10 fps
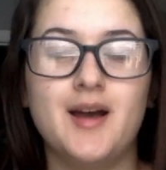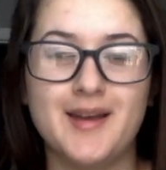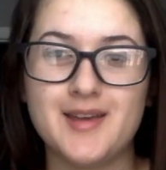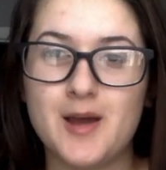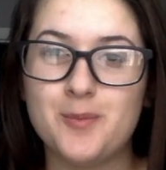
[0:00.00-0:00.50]

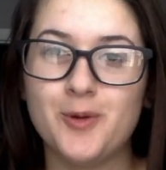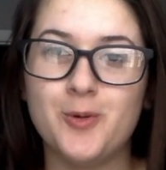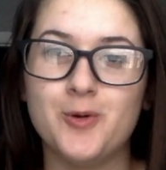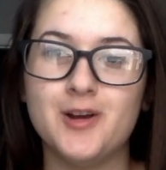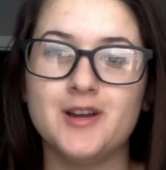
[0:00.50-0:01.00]
Hi
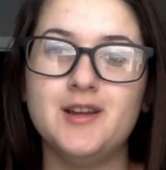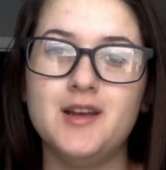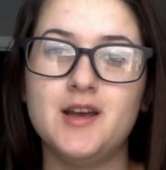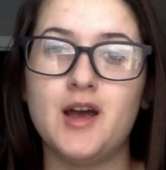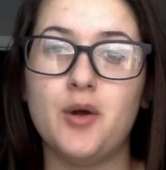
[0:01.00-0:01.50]
Capricorn,
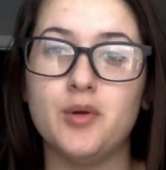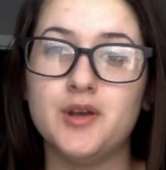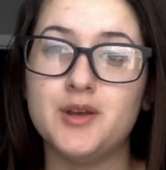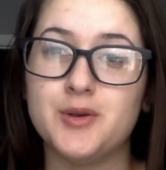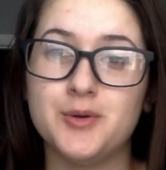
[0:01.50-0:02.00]
how are
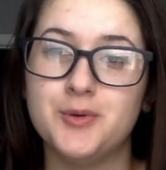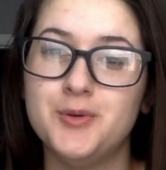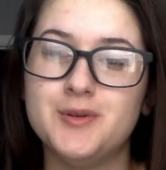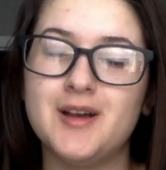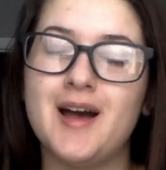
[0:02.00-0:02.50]
you?
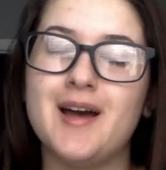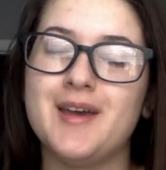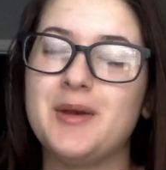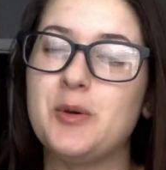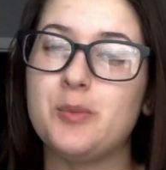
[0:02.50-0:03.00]

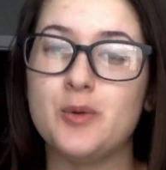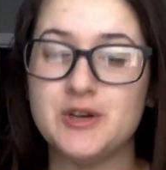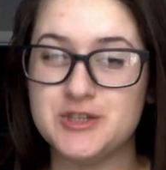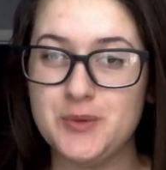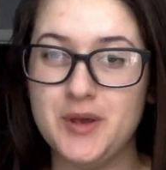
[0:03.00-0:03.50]
I hope you
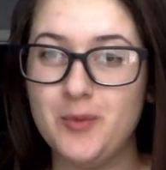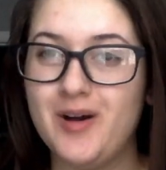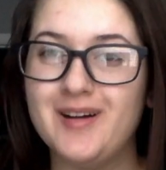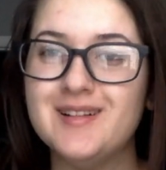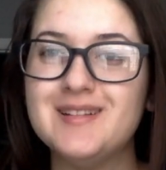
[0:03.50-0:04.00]
are doing
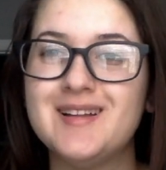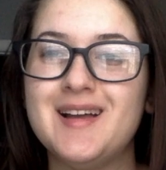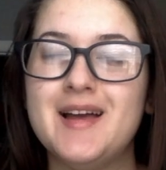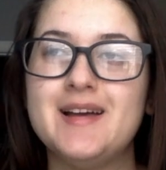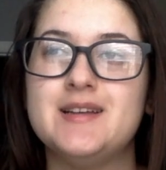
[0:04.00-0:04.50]
well.
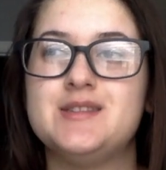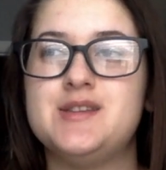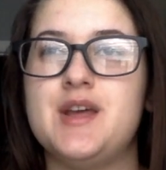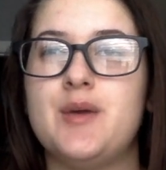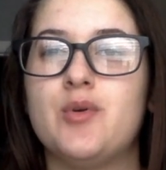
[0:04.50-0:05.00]

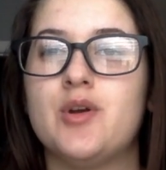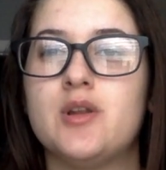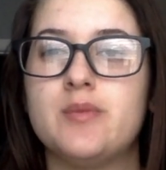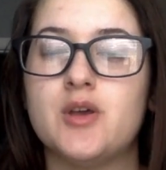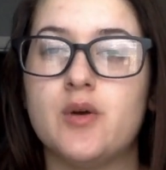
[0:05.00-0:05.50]
Today we're going
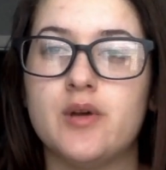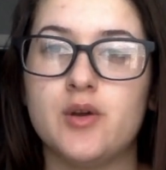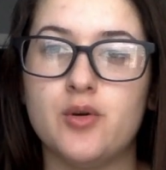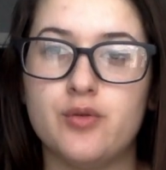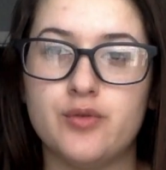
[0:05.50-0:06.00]
to be
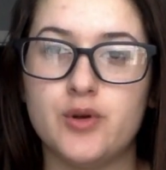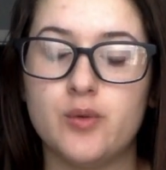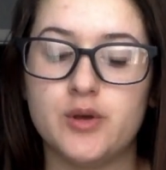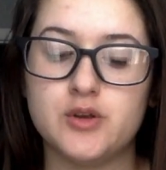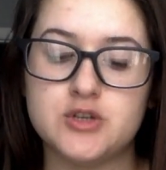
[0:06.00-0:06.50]
going over
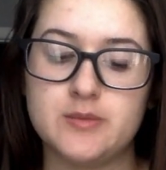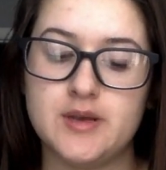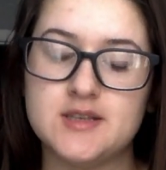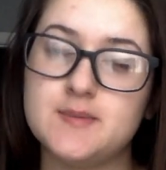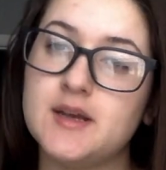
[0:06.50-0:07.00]
what you should be
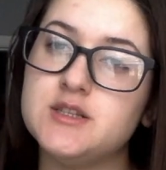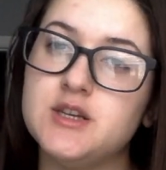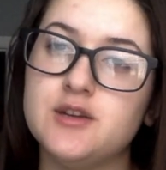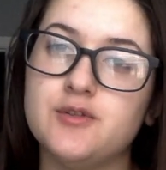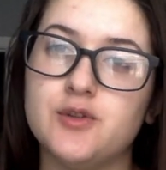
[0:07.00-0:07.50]

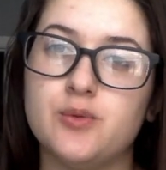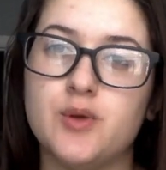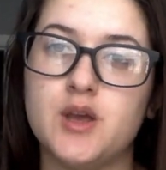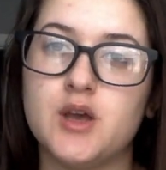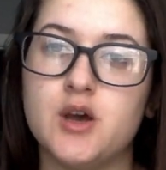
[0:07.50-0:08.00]
expecting for the
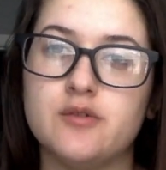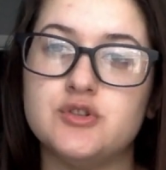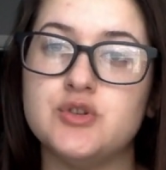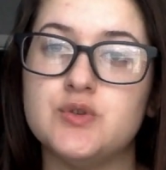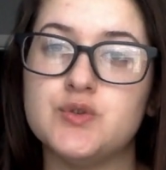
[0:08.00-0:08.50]
week of
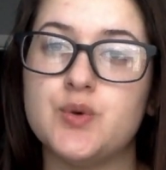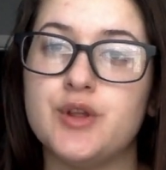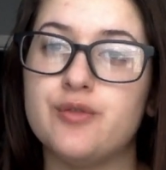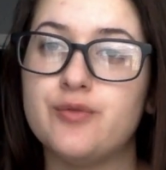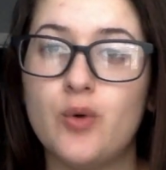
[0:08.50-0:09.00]
June
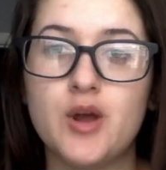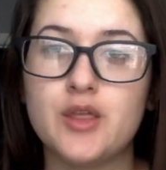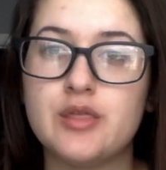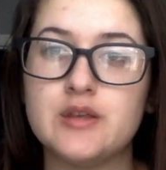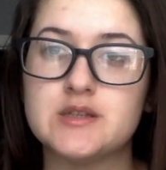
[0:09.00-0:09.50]
twenty-fourth.